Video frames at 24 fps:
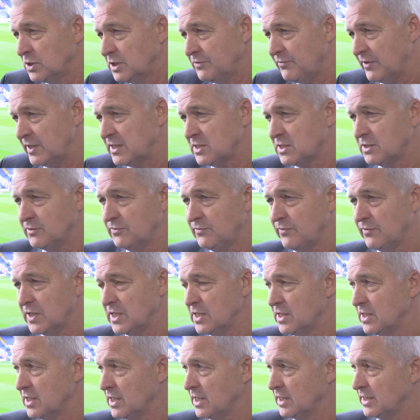defensive
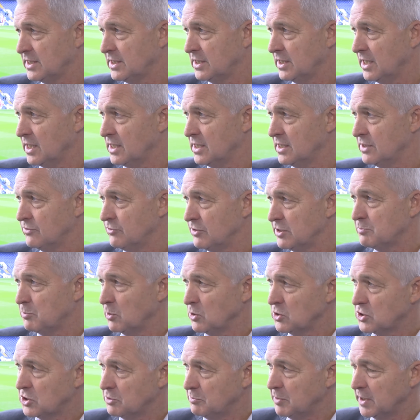
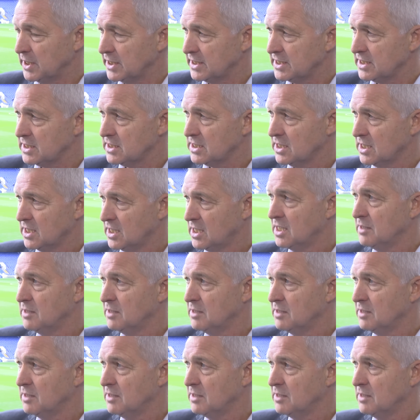responsibilities.